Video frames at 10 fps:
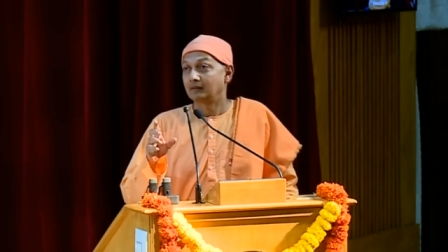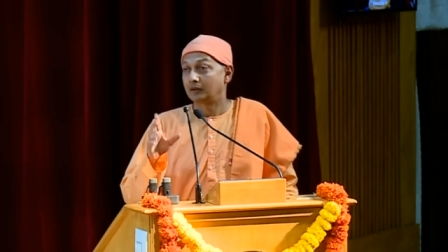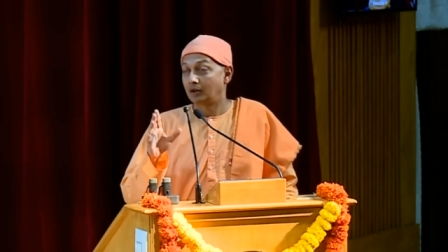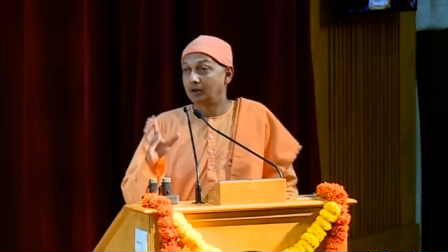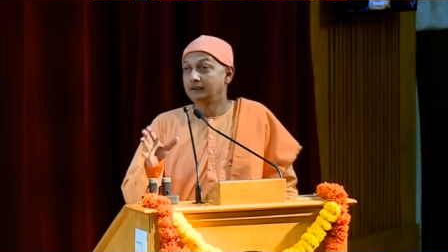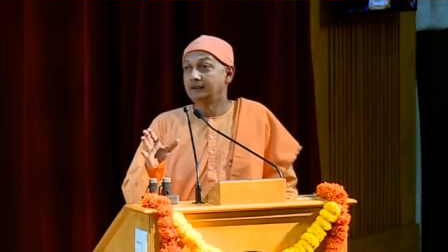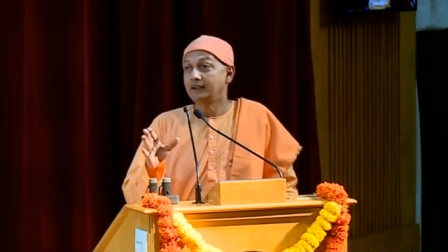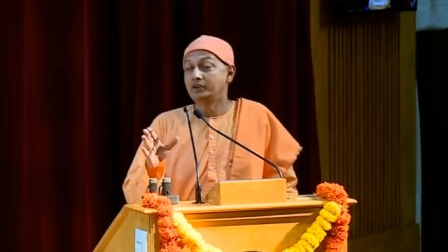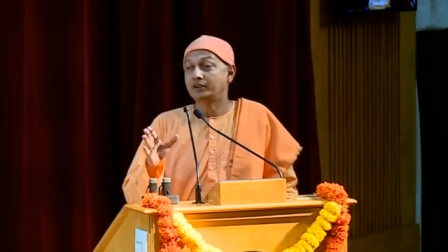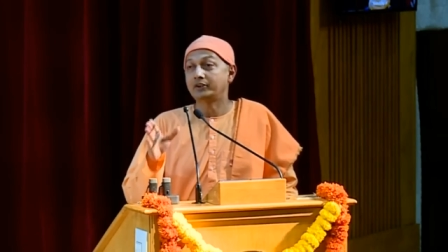for all the
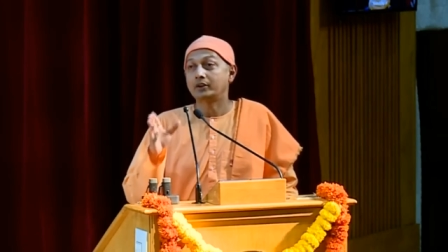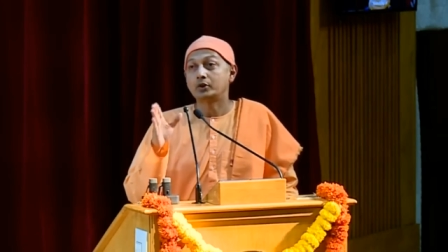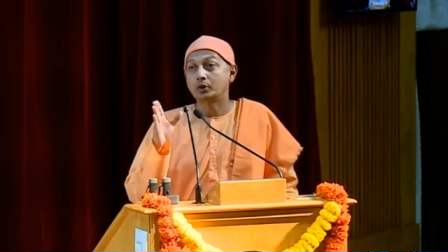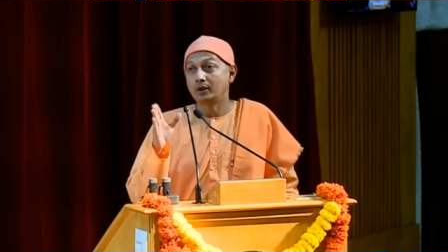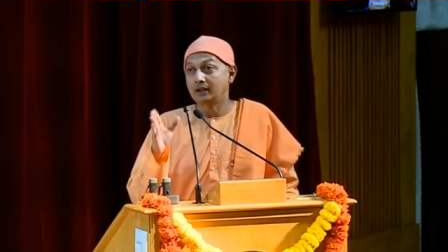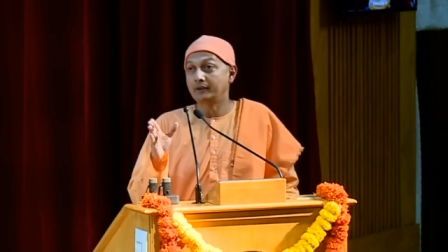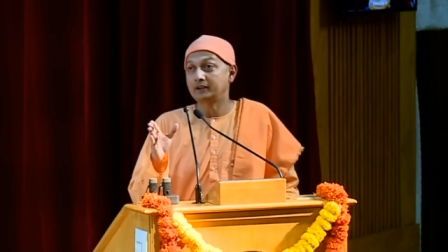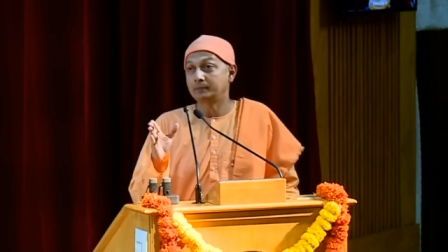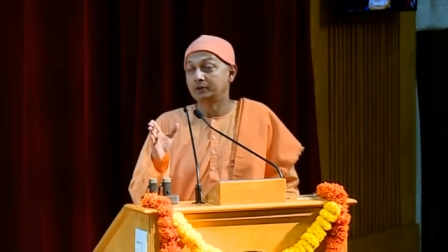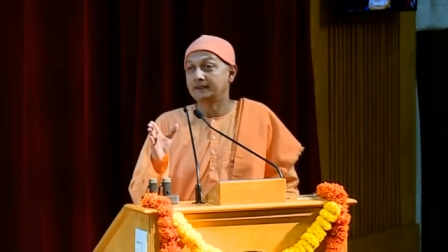dangers,
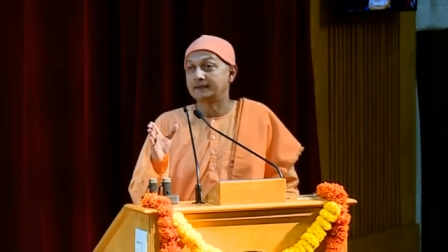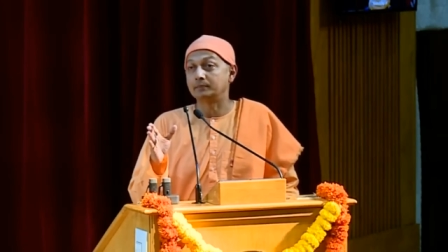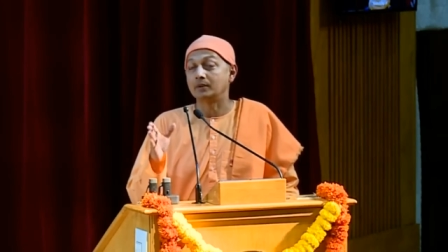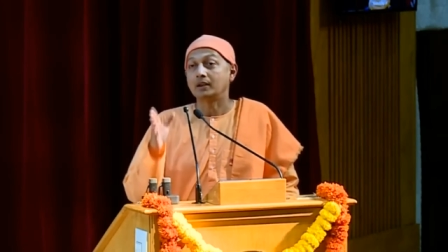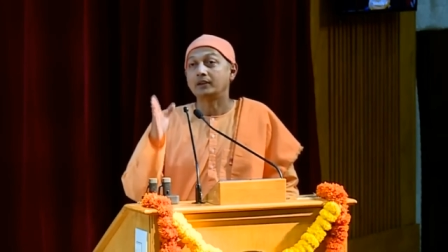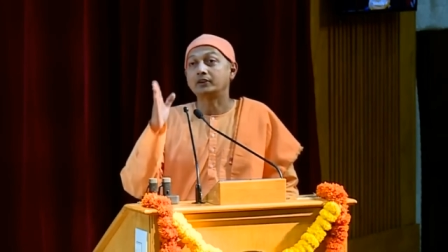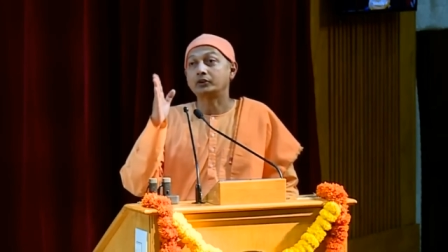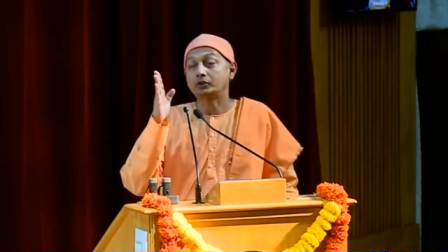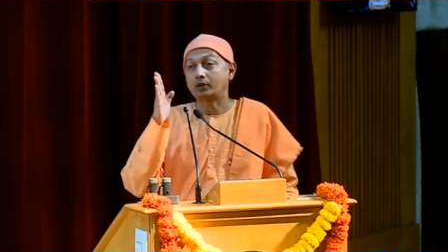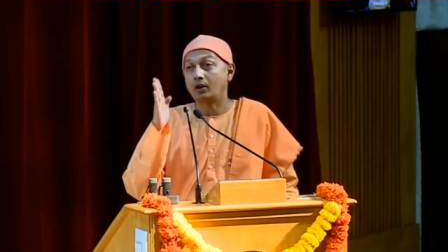Shunyavada Buddhism is a
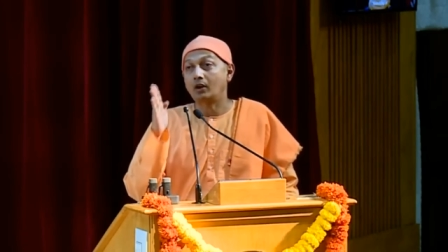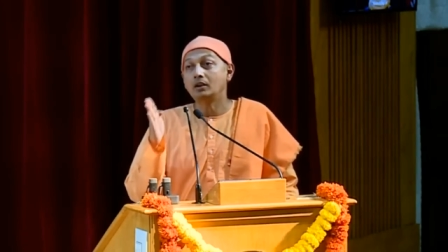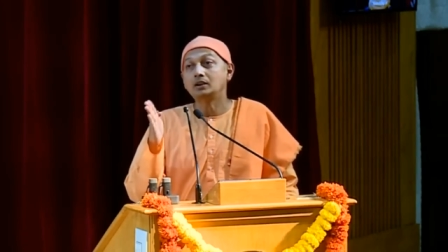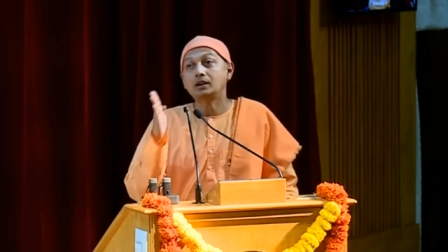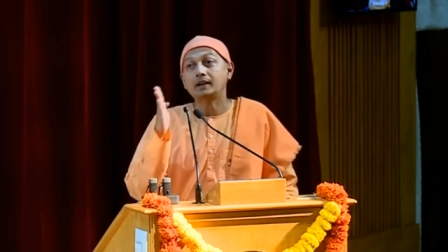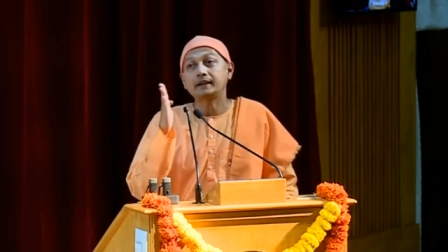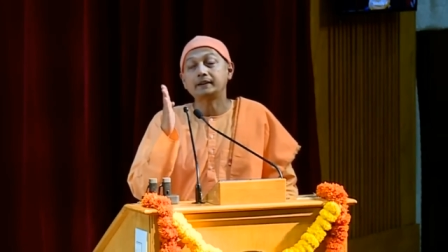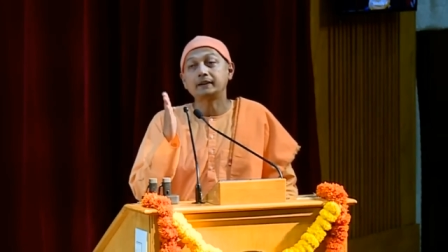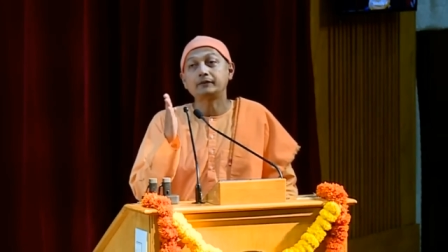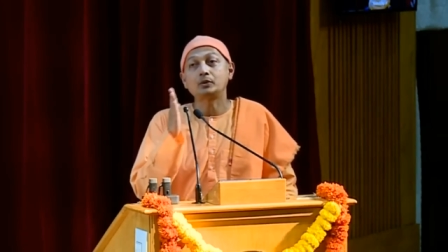strong
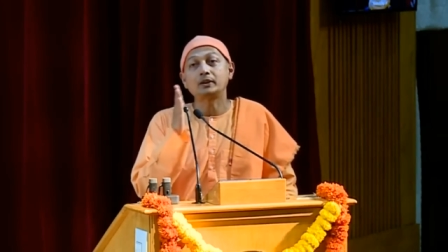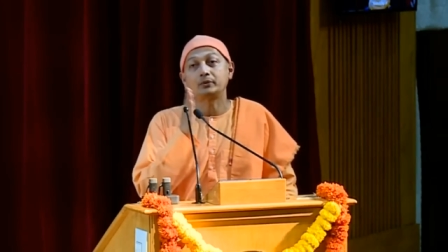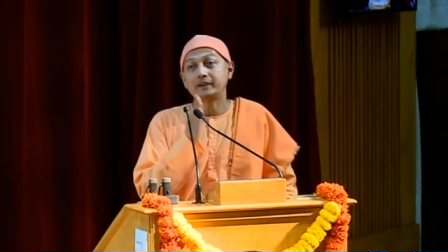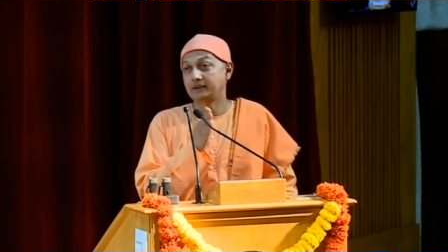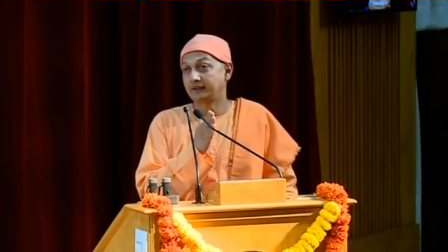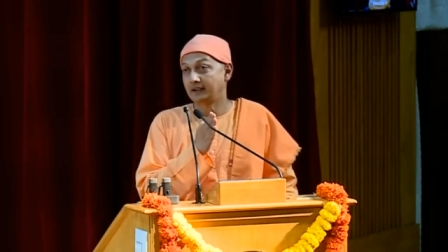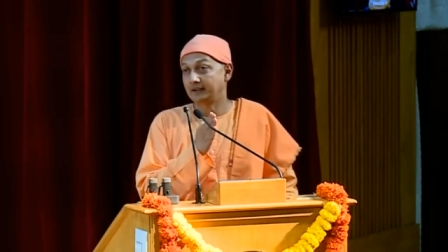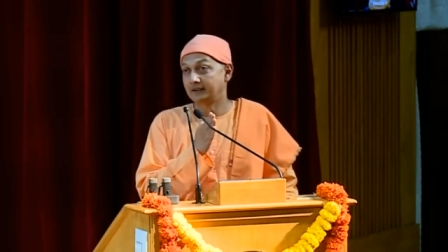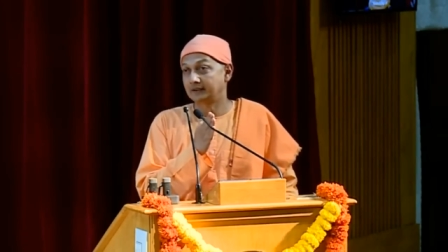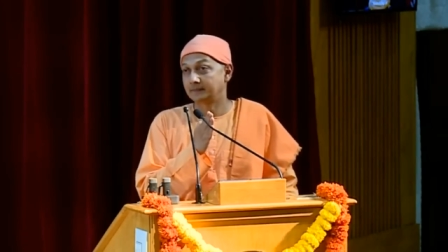corrective to Advaita
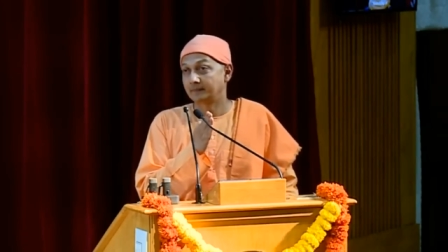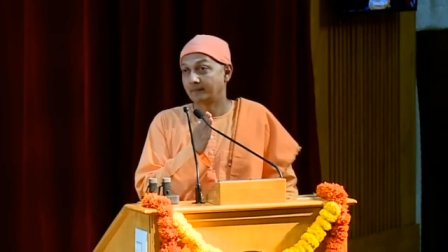Vedanta.